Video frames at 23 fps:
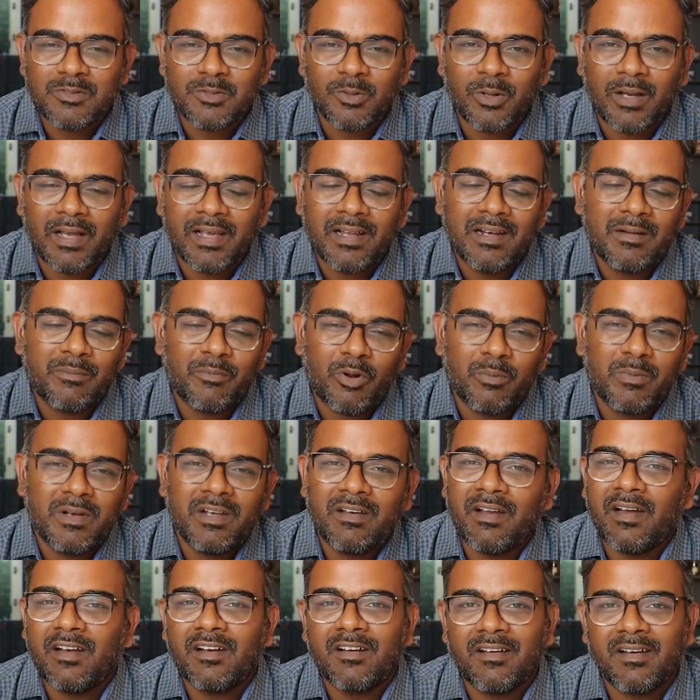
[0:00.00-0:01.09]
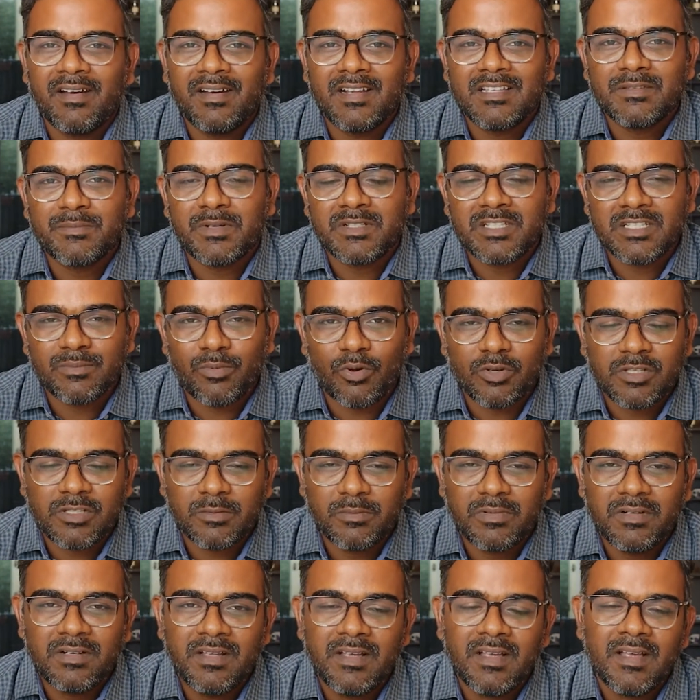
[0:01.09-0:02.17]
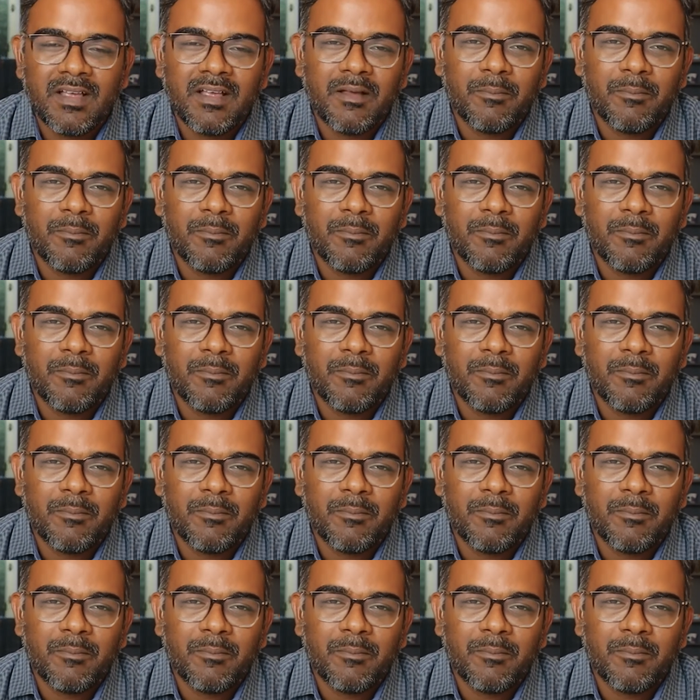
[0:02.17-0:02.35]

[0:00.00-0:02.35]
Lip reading: So I probably try to trend as much as possible,